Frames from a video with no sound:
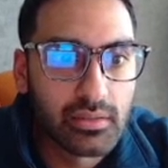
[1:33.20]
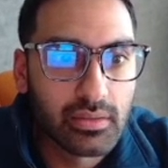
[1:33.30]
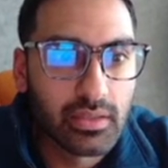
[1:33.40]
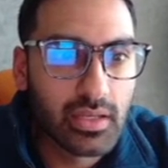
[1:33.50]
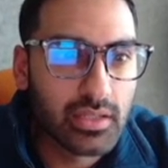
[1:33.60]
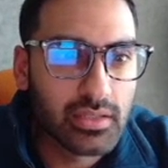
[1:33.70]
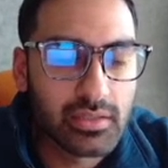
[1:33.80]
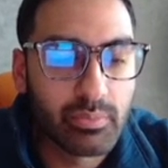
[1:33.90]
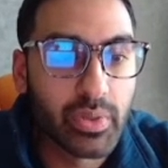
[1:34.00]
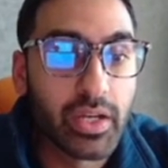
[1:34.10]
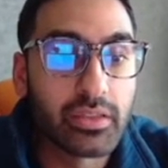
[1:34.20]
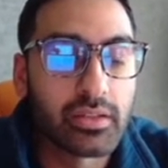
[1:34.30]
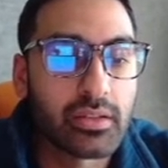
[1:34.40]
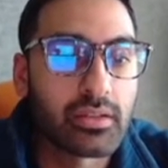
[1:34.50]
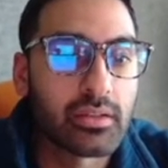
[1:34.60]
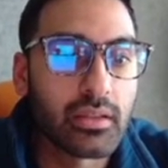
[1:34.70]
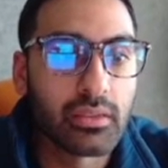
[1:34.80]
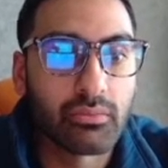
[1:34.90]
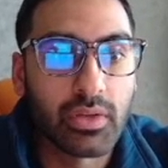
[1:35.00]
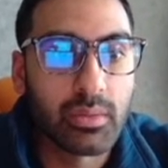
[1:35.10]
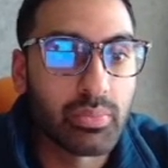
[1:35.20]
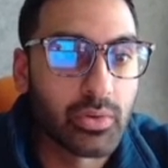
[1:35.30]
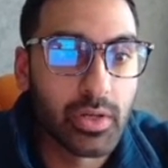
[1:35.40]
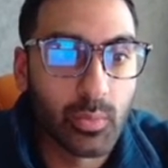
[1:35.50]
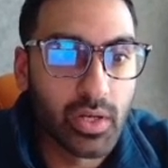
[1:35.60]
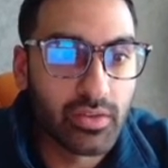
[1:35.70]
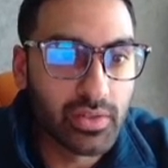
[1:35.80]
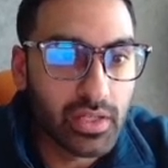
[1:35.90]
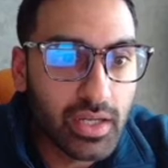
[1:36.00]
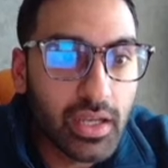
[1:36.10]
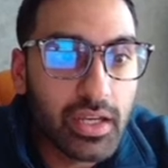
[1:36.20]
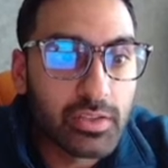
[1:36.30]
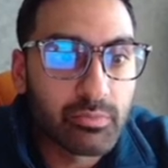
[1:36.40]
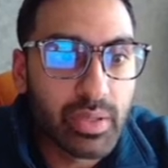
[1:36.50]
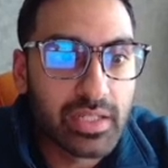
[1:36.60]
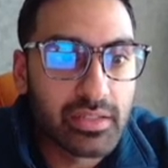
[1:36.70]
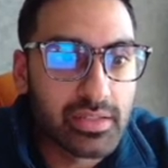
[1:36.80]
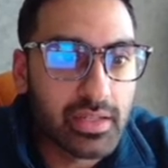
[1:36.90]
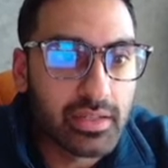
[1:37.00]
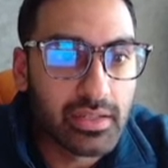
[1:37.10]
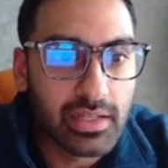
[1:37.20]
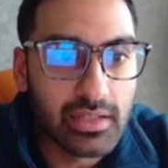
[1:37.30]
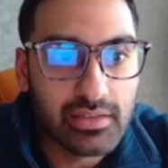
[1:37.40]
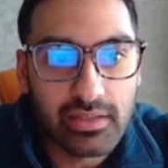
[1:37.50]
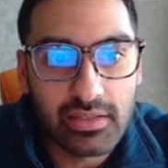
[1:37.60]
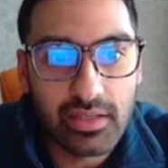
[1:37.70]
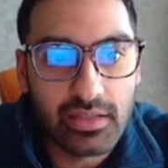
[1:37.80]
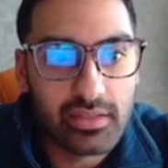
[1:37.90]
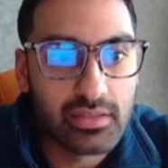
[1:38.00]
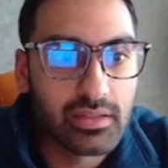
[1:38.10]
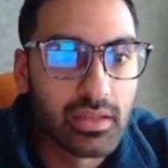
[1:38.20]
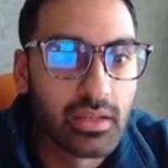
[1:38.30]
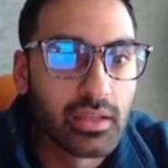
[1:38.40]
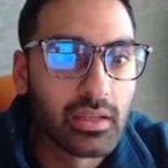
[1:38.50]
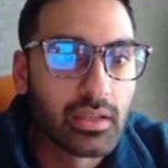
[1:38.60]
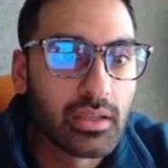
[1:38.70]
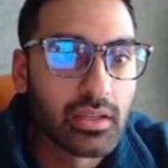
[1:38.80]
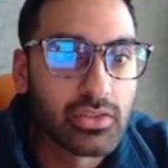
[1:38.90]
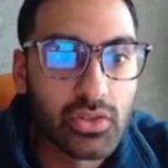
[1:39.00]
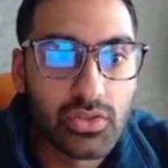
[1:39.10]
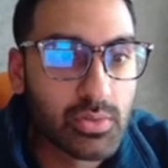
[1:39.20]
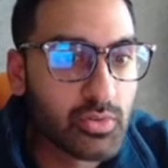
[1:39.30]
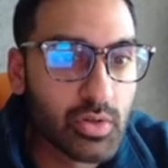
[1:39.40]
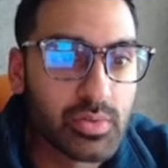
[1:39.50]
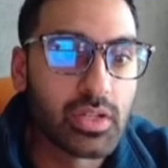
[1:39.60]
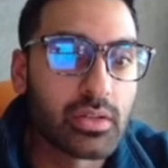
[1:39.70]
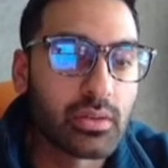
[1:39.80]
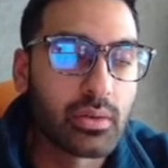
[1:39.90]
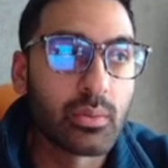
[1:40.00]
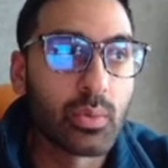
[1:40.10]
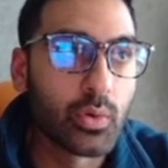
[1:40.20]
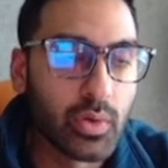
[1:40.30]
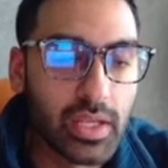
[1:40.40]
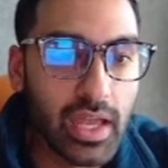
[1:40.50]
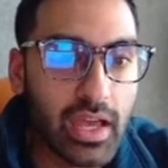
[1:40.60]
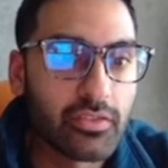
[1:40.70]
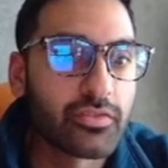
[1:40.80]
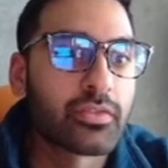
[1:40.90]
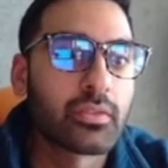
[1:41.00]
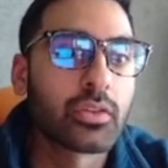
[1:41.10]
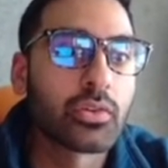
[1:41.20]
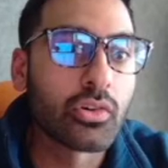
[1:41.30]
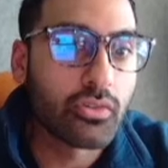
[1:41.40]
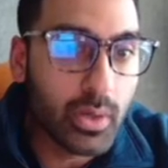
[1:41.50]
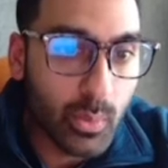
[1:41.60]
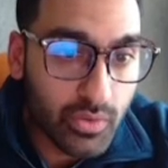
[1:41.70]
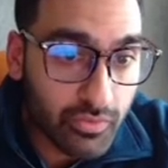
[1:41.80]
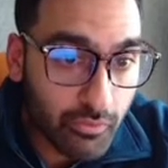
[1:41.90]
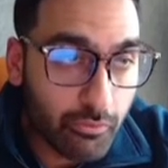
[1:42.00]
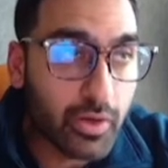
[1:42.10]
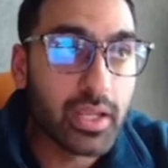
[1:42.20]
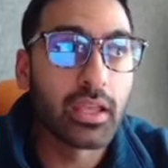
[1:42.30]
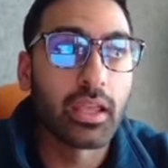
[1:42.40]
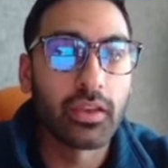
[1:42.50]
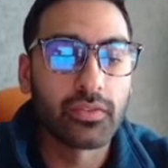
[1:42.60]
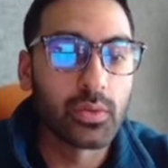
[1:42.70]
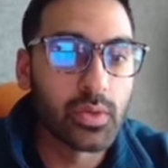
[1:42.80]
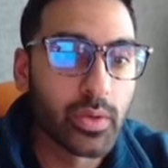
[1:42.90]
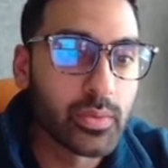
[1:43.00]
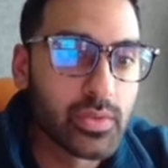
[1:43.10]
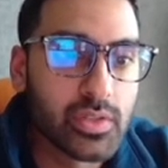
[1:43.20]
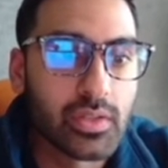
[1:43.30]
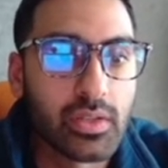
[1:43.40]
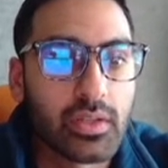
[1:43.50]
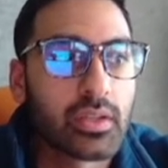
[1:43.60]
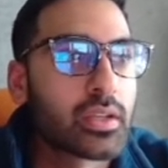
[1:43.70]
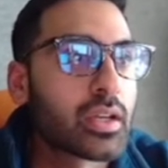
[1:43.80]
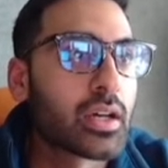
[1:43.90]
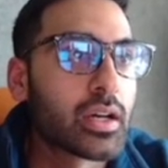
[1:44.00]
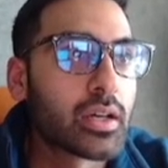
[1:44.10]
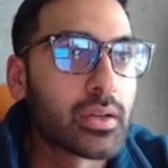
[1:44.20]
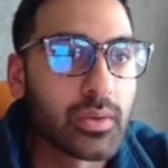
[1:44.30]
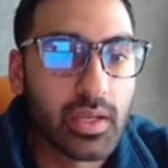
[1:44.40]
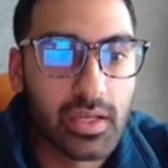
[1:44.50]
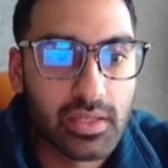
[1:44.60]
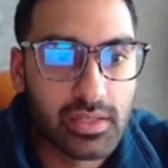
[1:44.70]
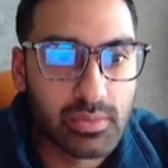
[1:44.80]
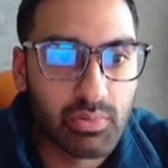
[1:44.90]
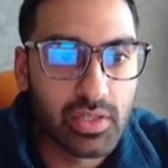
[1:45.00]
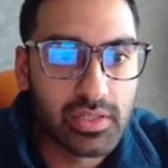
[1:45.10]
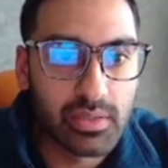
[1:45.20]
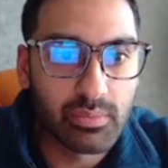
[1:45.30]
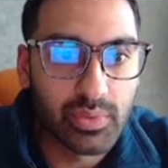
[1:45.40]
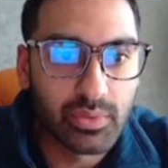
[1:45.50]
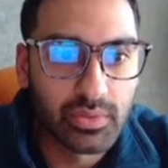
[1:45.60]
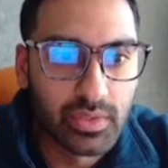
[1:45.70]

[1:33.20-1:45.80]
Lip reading: yes. Python 3 point whatever. I have pandas data analysis, yes. Azure subscription, we already have. You can create one for free if you don't. Okay, that's pretty simple.